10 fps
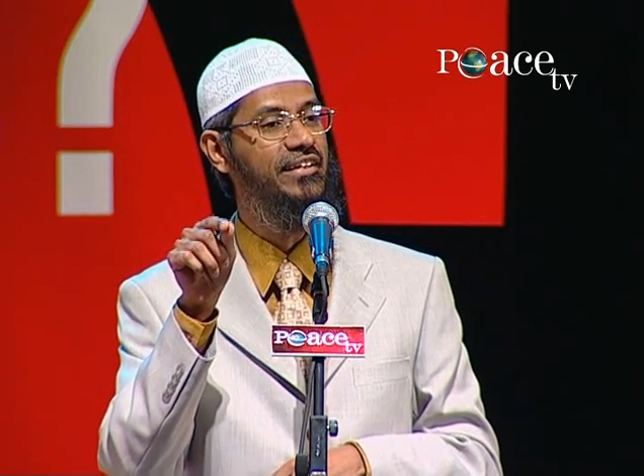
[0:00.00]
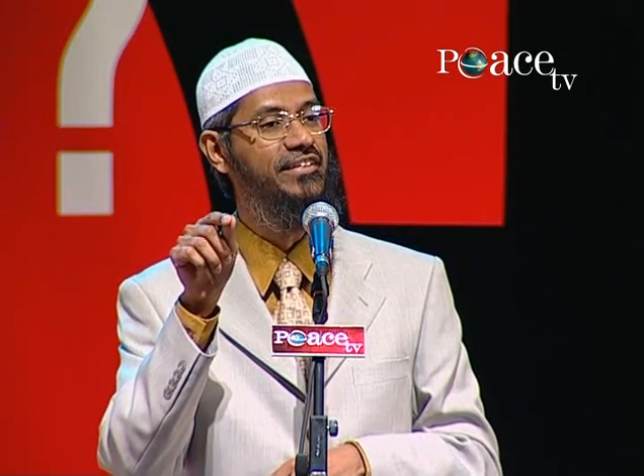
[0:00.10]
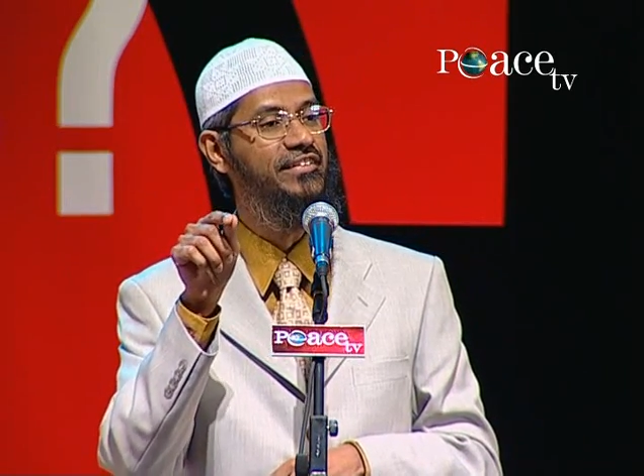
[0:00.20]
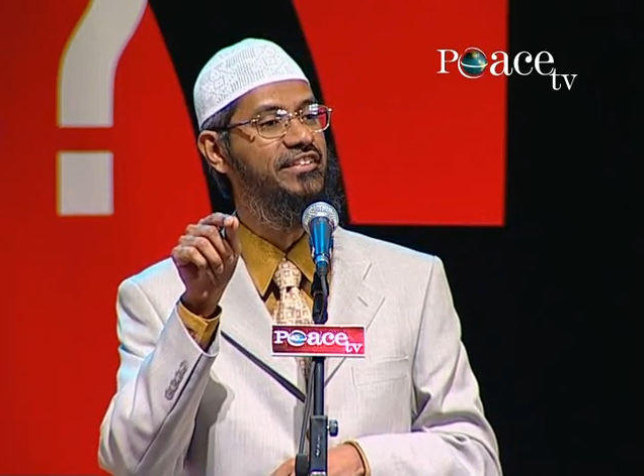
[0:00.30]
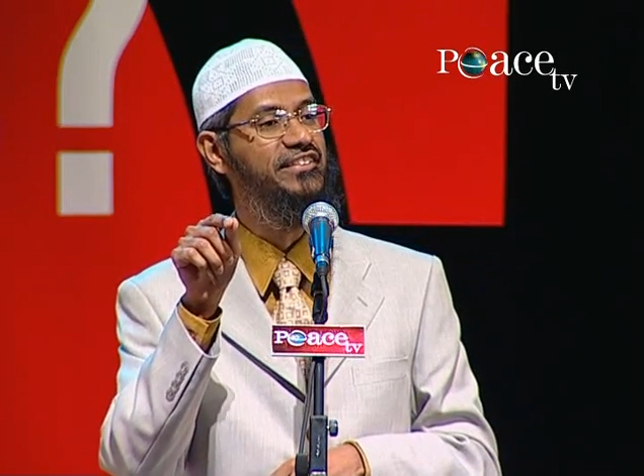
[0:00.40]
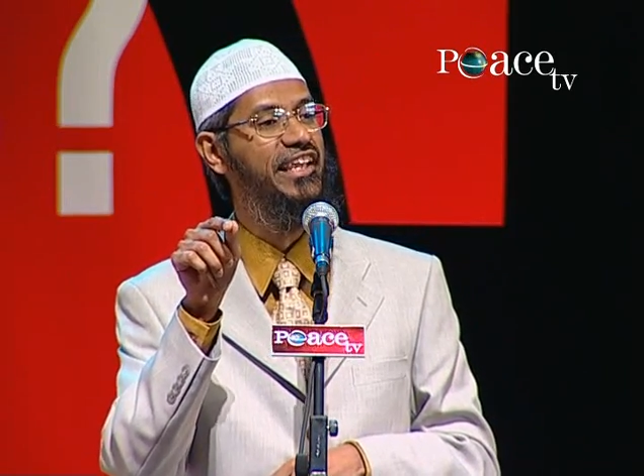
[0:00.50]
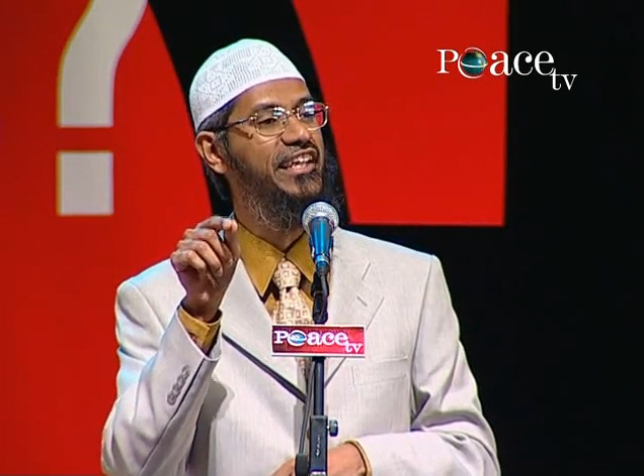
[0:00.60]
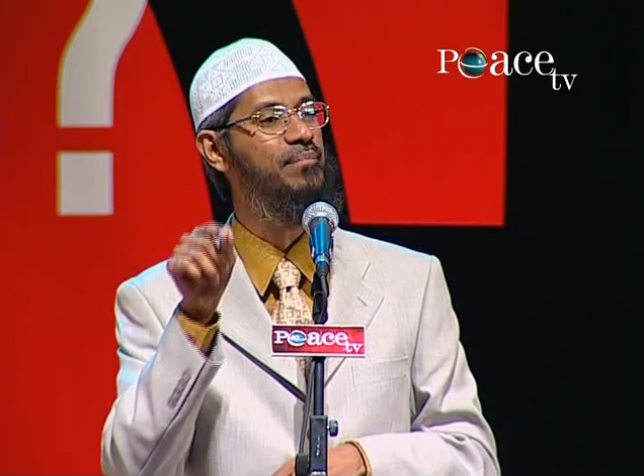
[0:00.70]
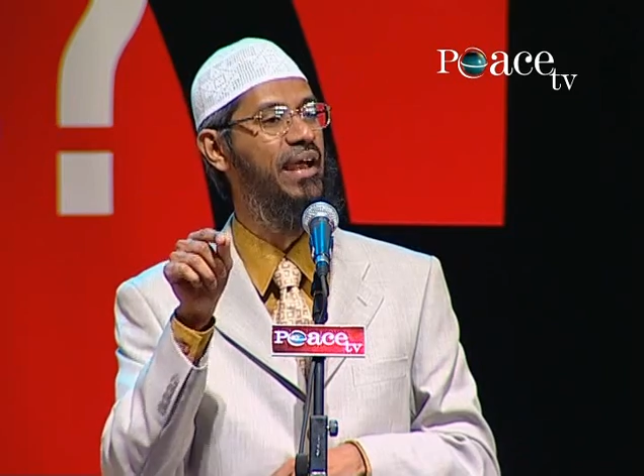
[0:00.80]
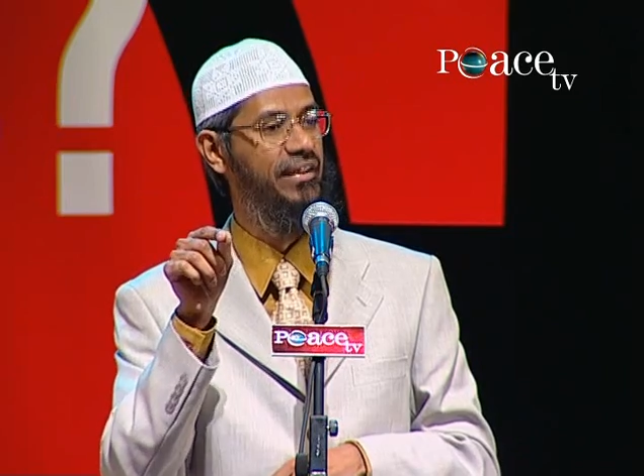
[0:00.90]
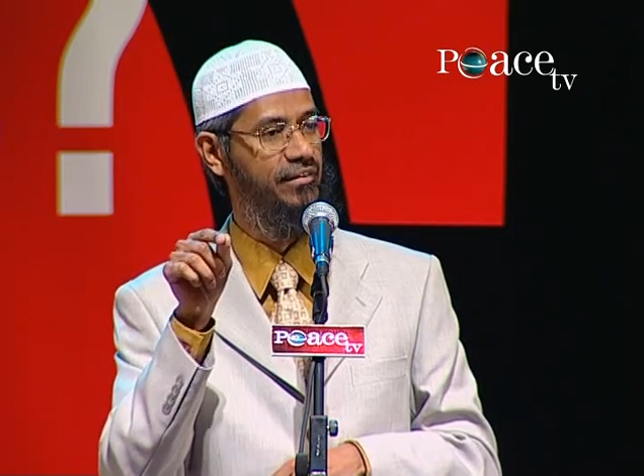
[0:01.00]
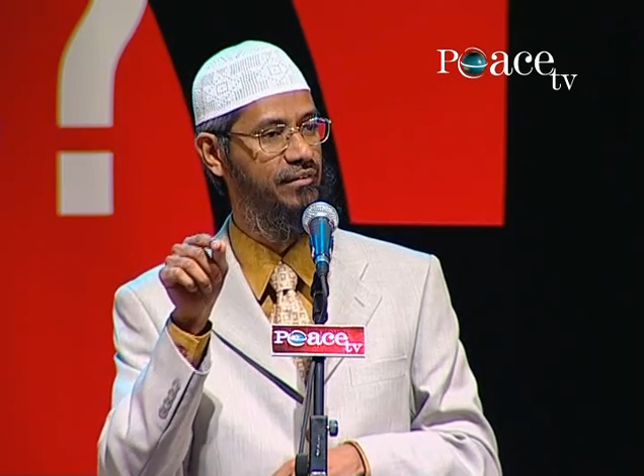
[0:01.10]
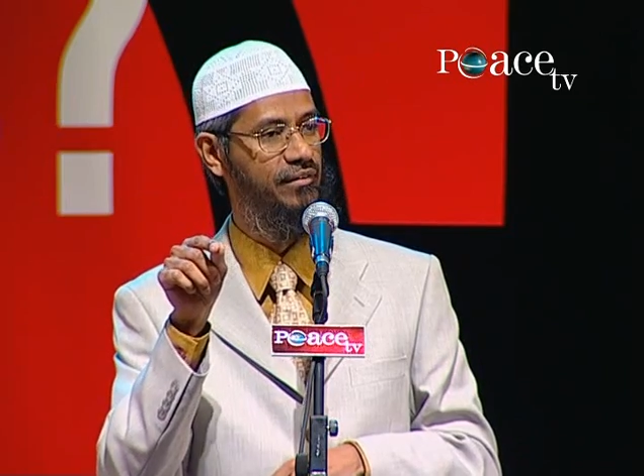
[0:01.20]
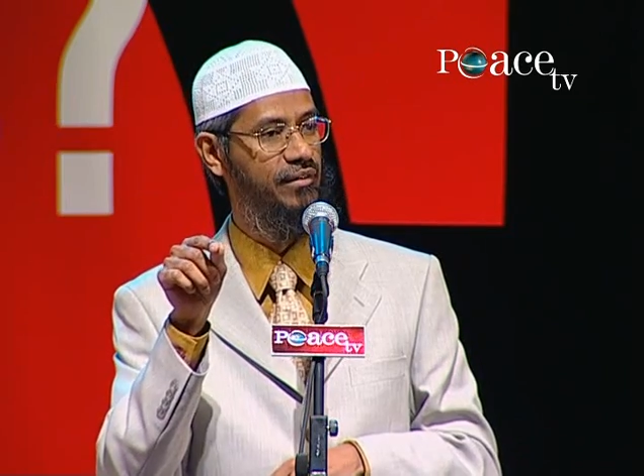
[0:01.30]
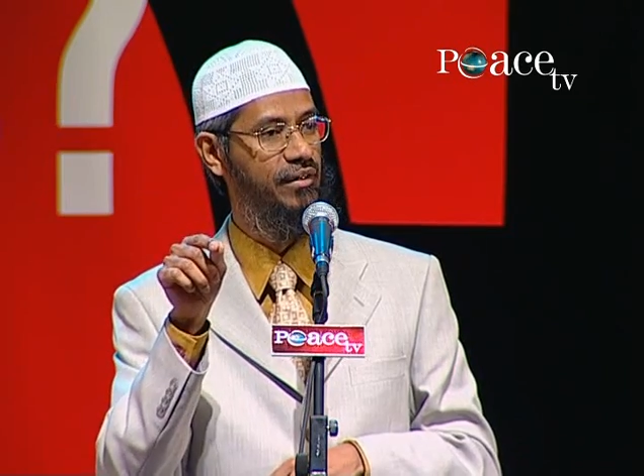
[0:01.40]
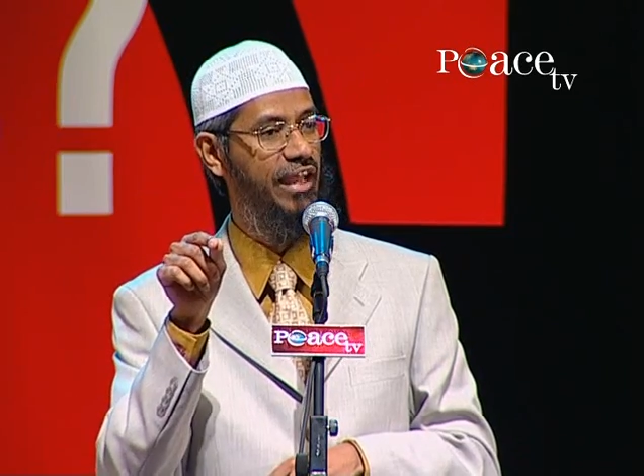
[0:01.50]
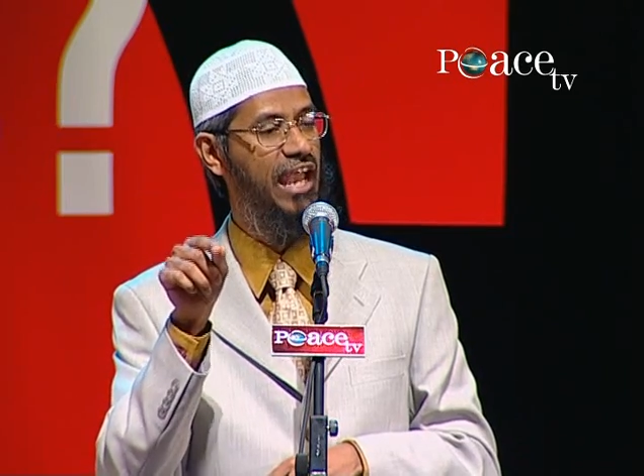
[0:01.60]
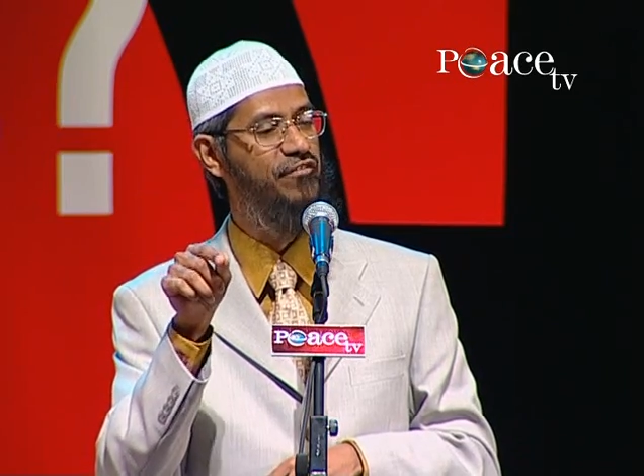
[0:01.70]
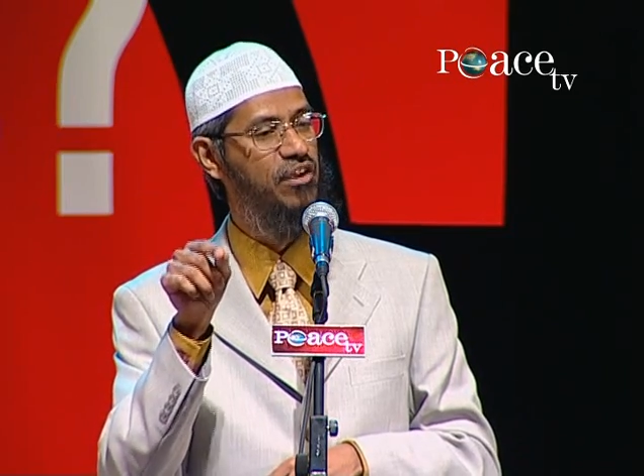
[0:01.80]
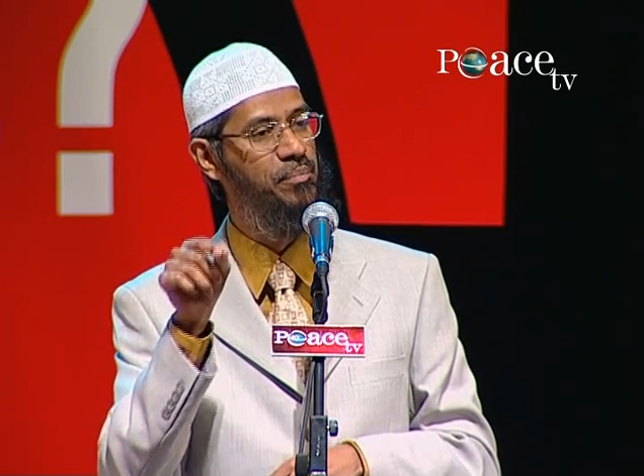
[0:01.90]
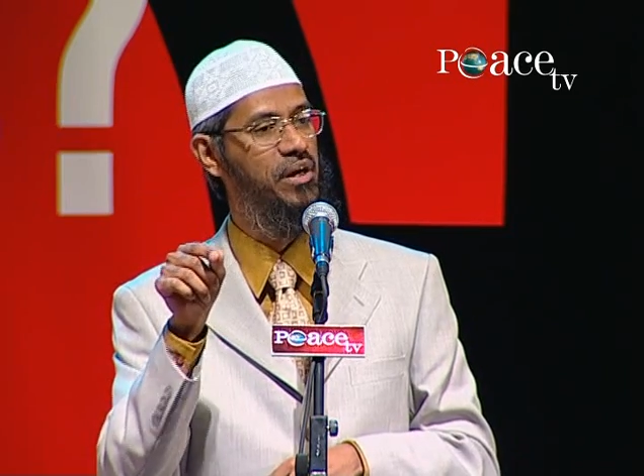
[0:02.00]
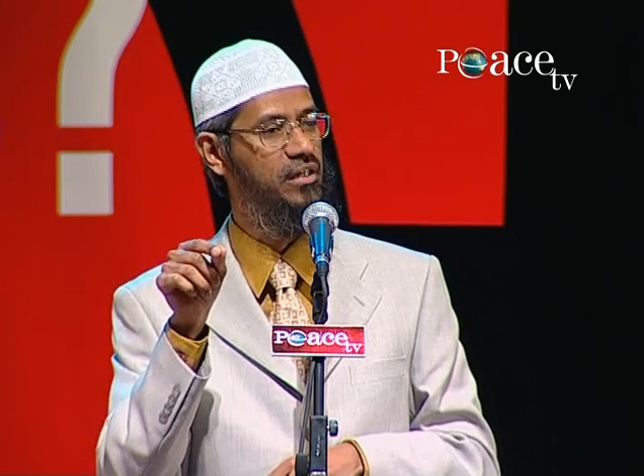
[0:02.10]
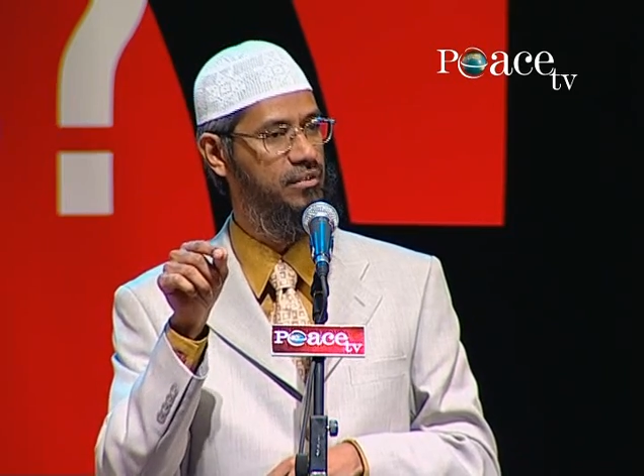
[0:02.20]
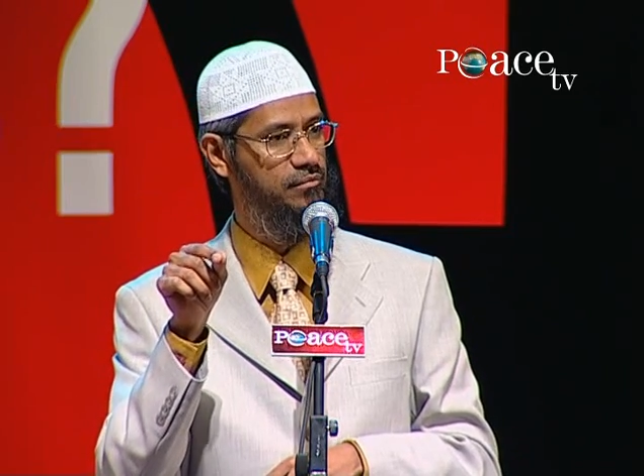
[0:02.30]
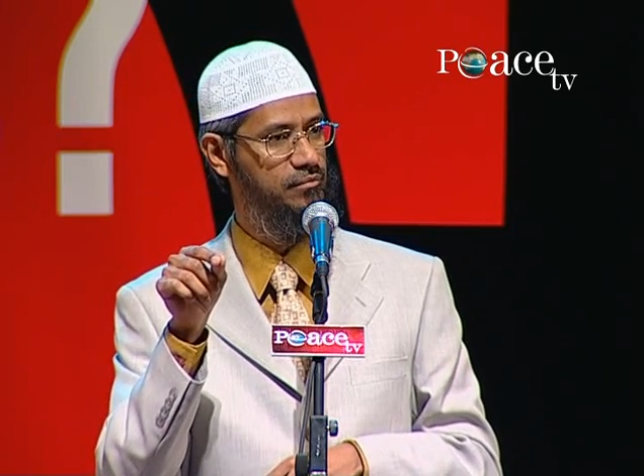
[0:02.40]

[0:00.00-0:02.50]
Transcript: the statesman, Edwin Burke,